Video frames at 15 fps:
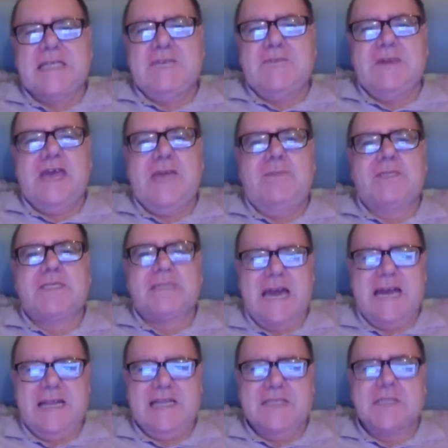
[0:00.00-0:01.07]
verbal
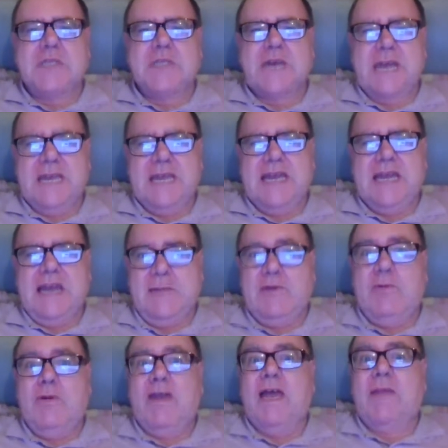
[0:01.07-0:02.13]
tactics to try and get a laugh.
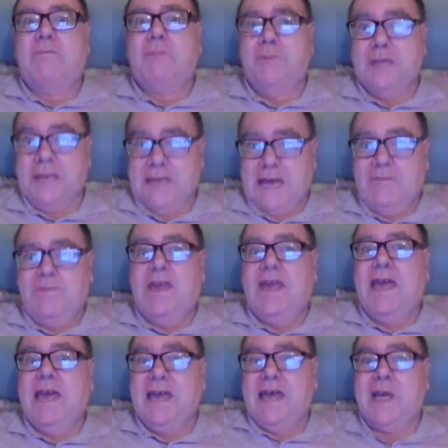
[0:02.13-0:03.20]
You won't get a bloody laugh
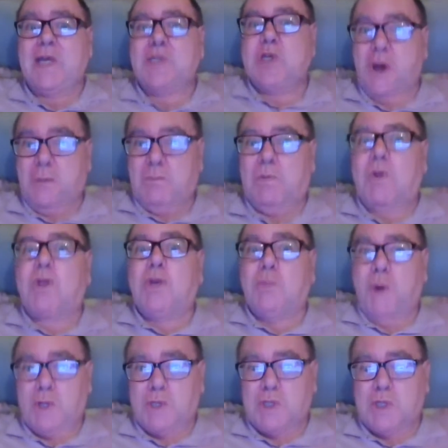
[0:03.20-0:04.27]
here because you're not bloody
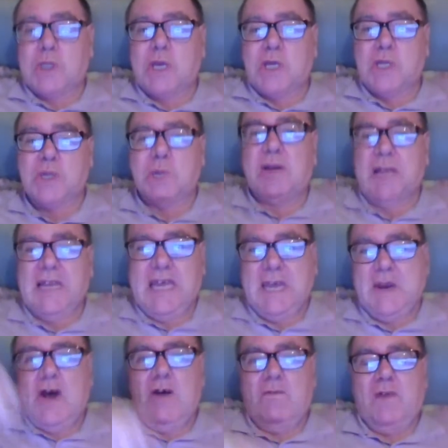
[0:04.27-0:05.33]
wanted. So
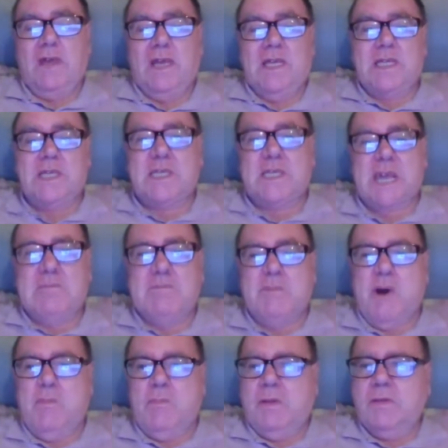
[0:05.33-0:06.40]
clear off, stink
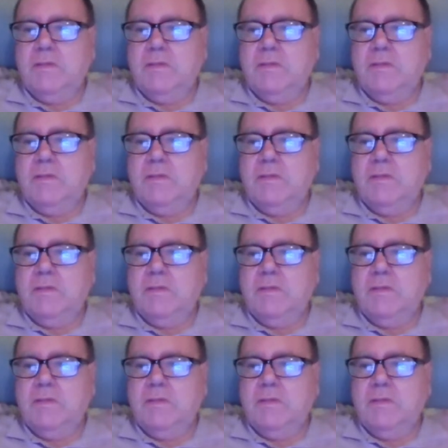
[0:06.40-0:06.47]
bomb.